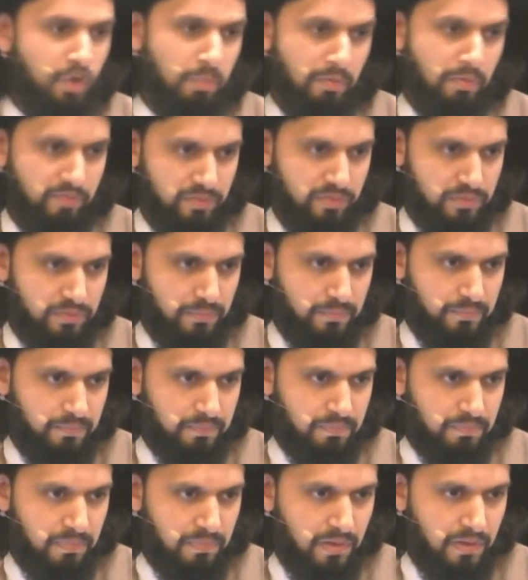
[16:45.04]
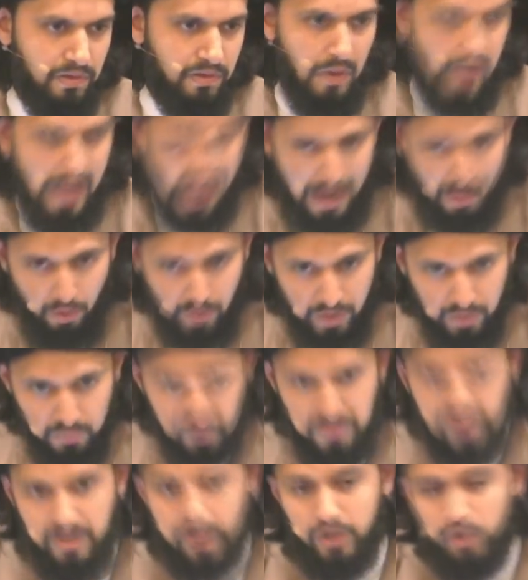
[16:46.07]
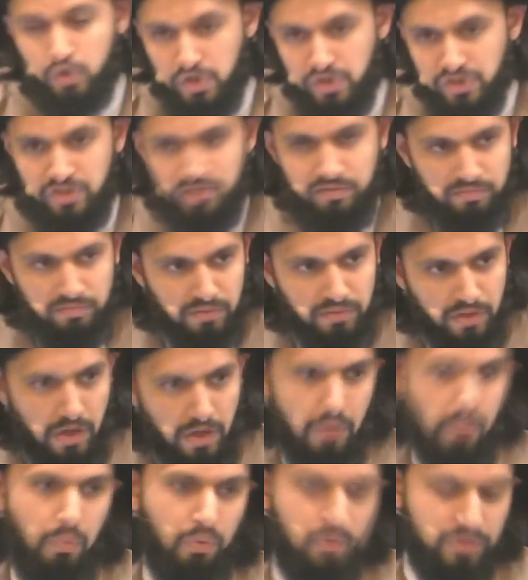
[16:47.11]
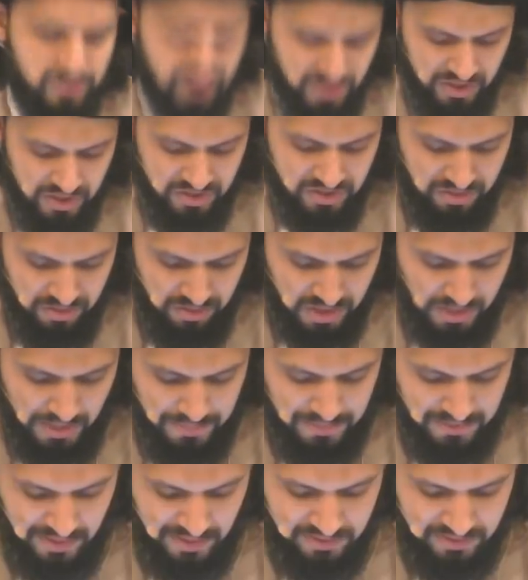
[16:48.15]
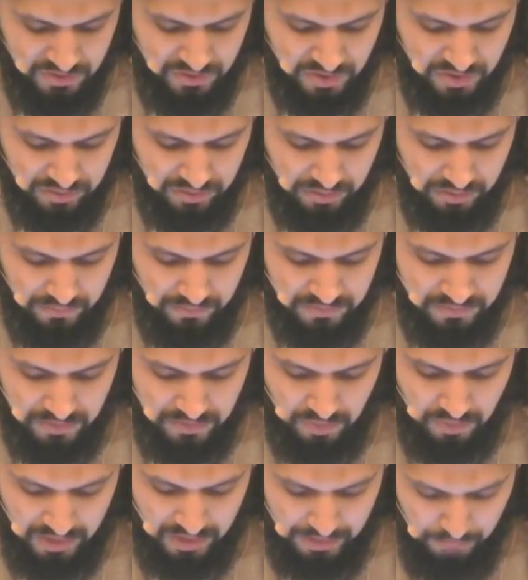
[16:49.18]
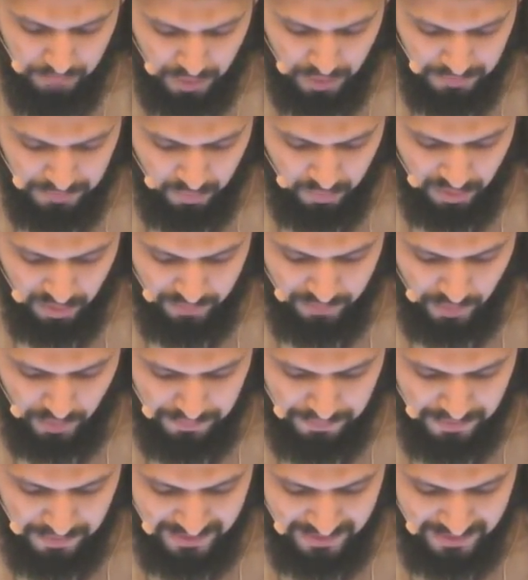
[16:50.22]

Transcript: for you. Now, how can we increase it? We'll discuss in the coming nights, inshallah. Sallu ala Muhammad wa ala Muhammad.